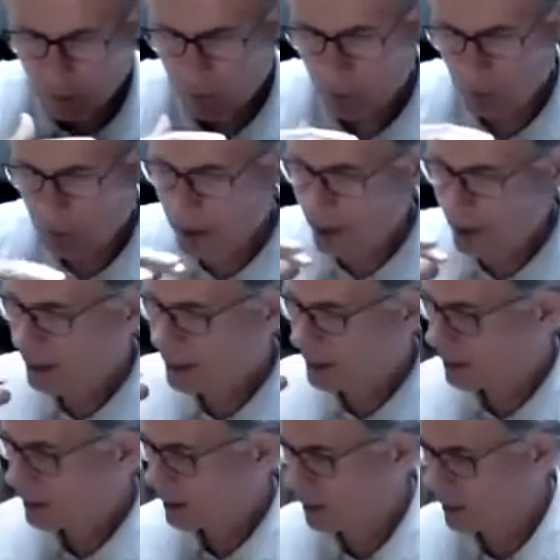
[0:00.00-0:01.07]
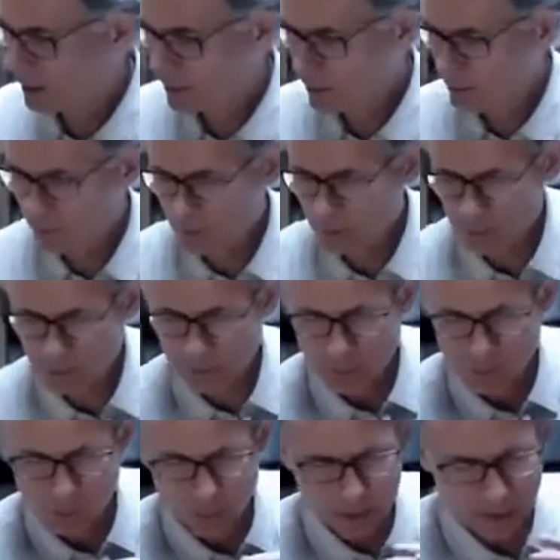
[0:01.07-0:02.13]
together then
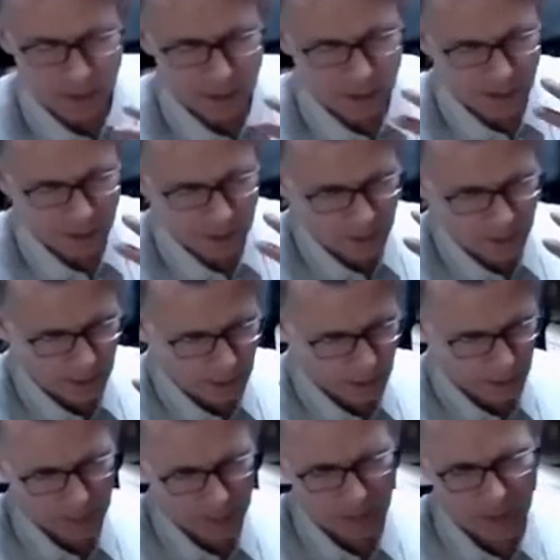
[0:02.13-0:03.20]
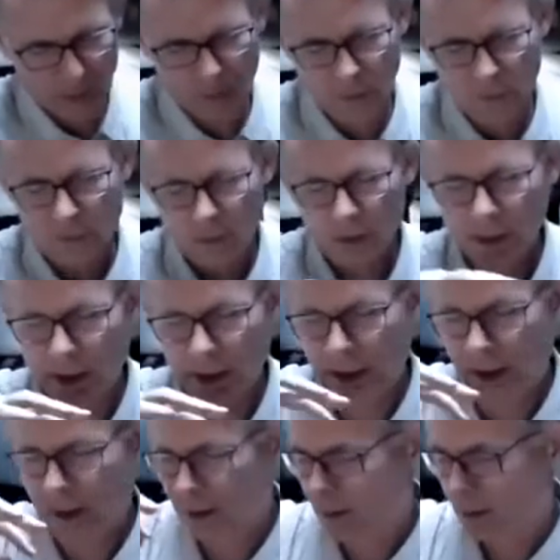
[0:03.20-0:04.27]
with this
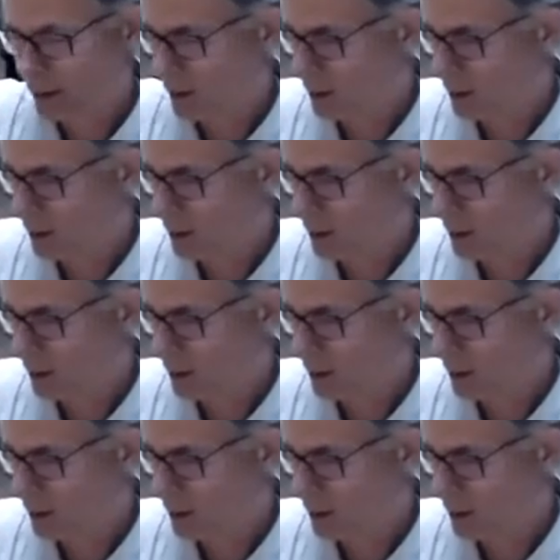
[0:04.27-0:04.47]
figure eight,